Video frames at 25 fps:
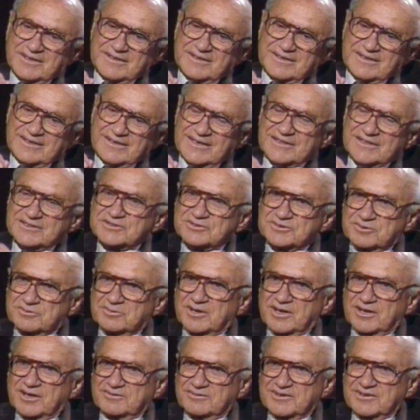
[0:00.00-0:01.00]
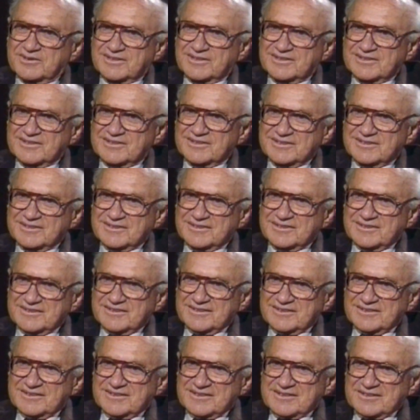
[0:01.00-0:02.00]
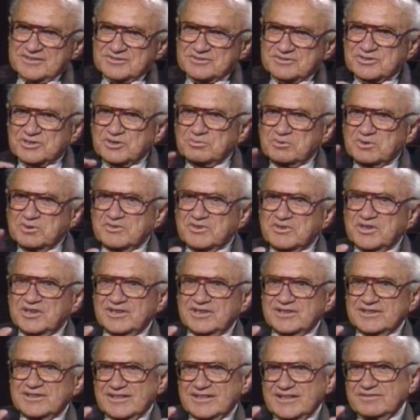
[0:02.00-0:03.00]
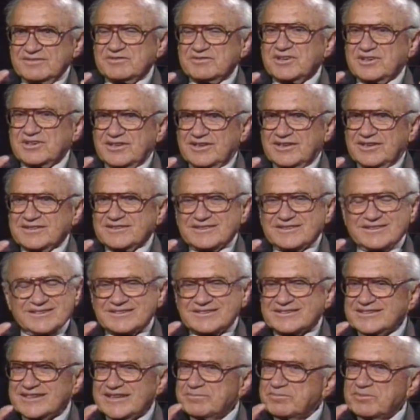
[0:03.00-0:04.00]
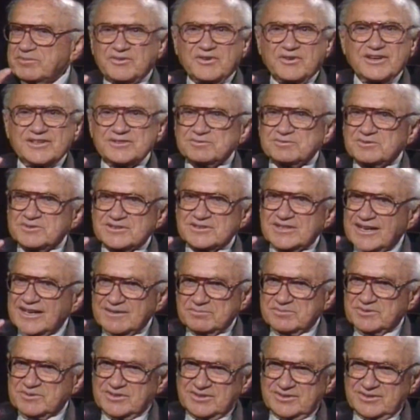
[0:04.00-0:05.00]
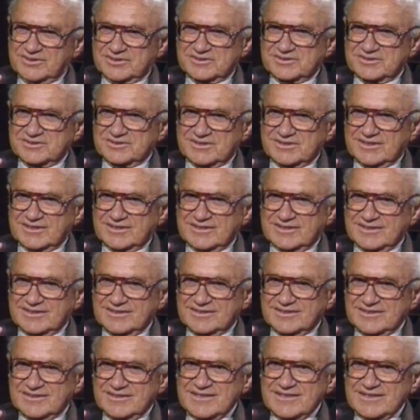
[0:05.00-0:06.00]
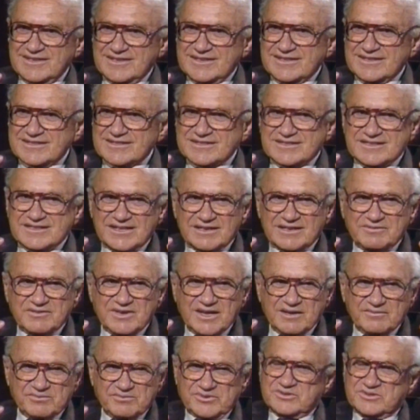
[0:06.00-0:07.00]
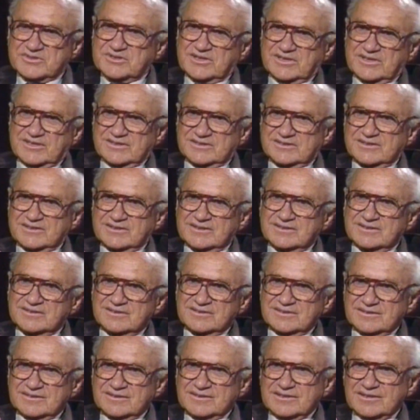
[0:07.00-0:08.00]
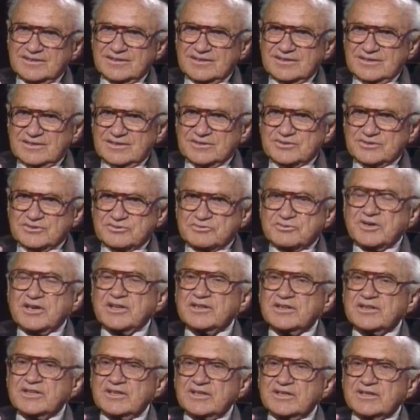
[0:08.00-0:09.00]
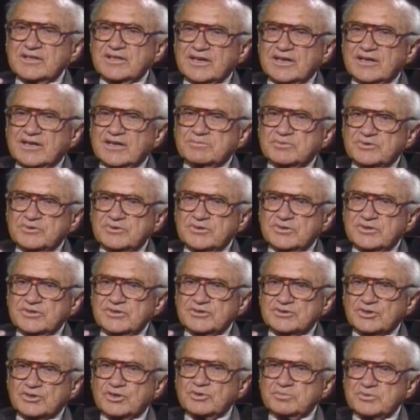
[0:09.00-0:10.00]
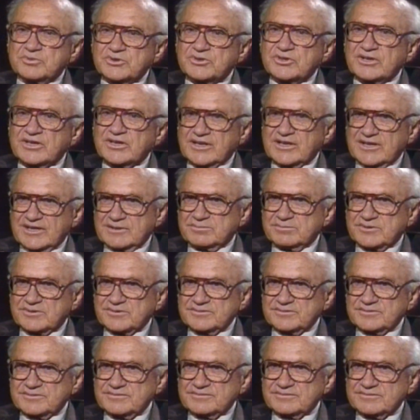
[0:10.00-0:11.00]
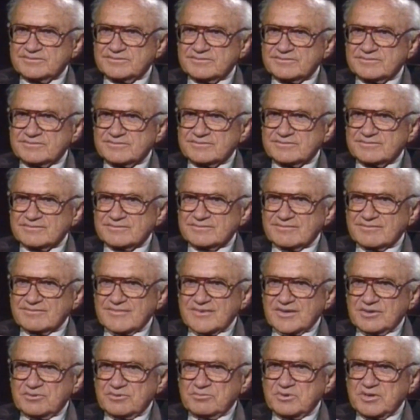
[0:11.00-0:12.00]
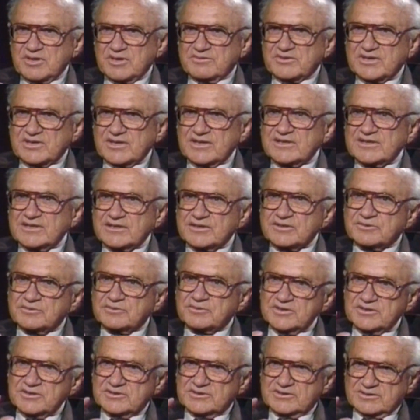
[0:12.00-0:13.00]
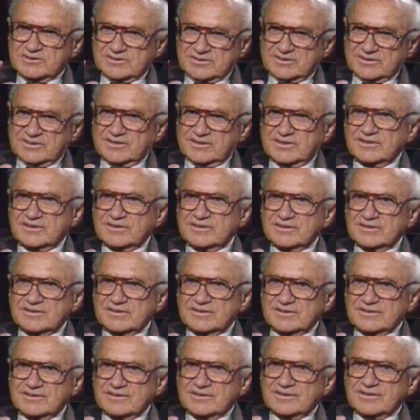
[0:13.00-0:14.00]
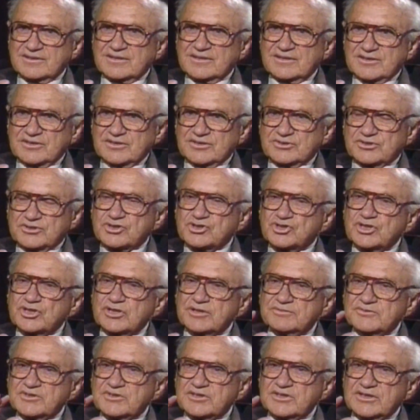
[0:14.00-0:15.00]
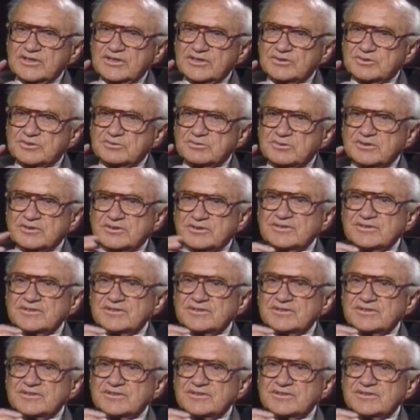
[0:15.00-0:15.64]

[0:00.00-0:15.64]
lesser qualified. So they've gone, it typifies what's happened in our society. Instead of emphasizing strengthening the opportunities open to the able, we have tended increasingly to shift into